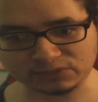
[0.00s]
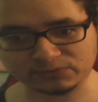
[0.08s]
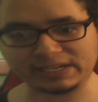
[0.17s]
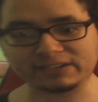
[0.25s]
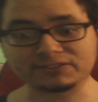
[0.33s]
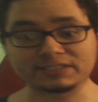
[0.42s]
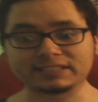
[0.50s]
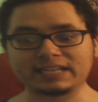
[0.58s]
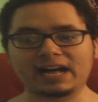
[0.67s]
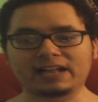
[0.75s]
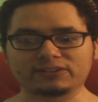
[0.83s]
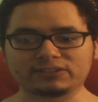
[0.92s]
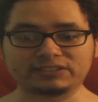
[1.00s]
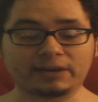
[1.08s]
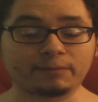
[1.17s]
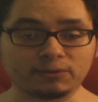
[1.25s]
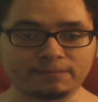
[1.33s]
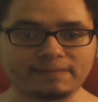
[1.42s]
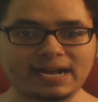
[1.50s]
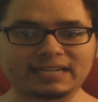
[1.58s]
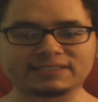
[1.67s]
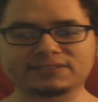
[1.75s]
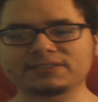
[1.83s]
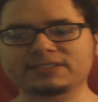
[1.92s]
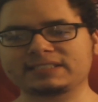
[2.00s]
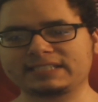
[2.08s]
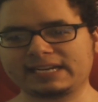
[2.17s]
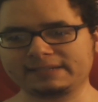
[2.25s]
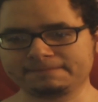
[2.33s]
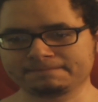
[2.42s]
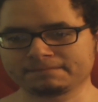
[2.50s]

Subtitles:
the $300 Double Masters set